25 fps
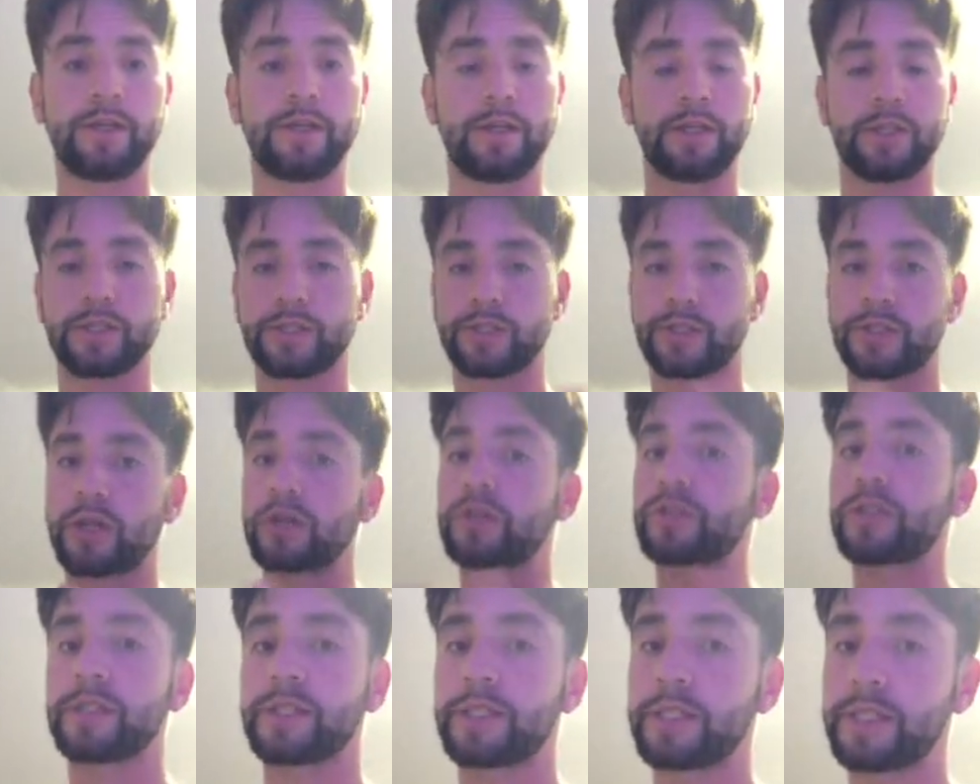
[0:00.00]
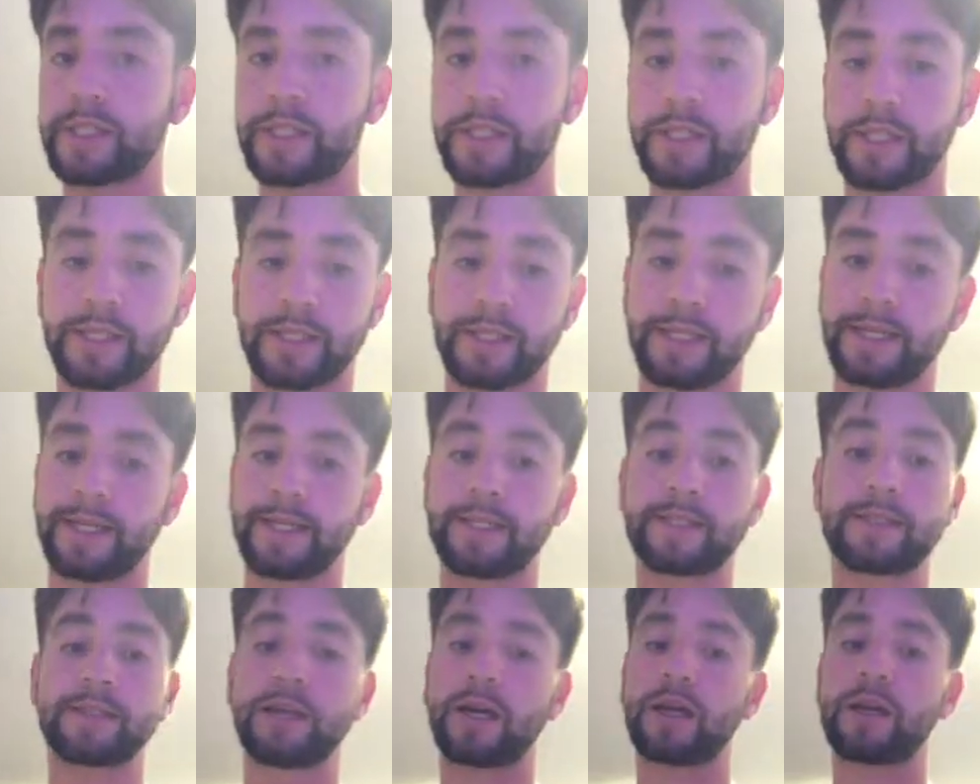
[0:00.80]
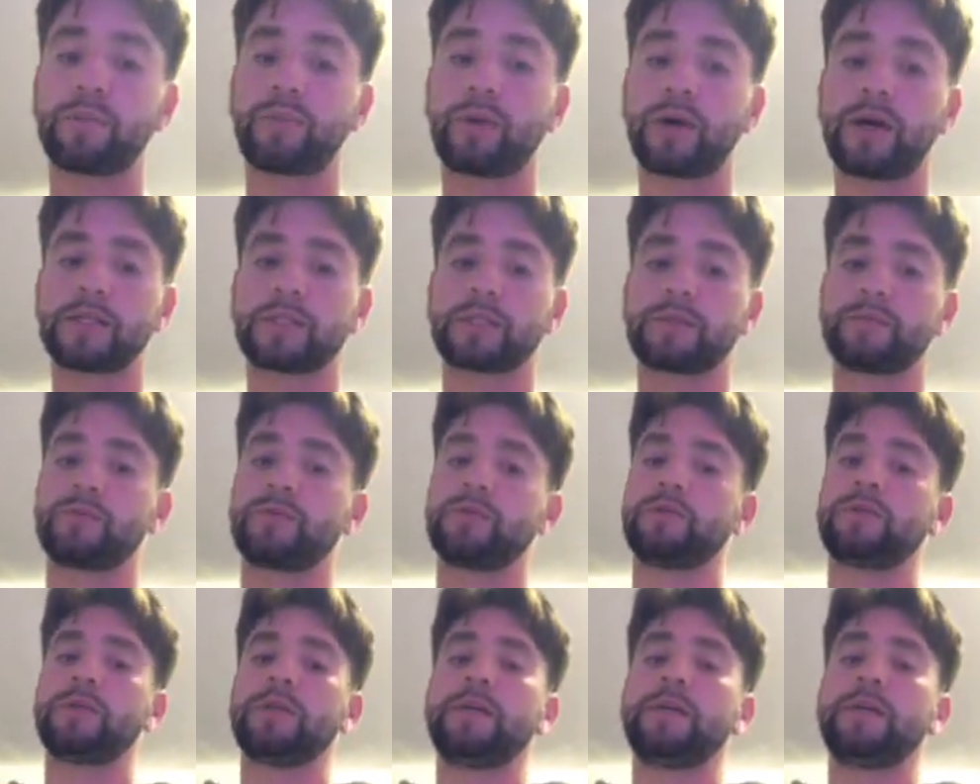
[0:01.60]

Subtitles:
Certainly could. It's not impossible.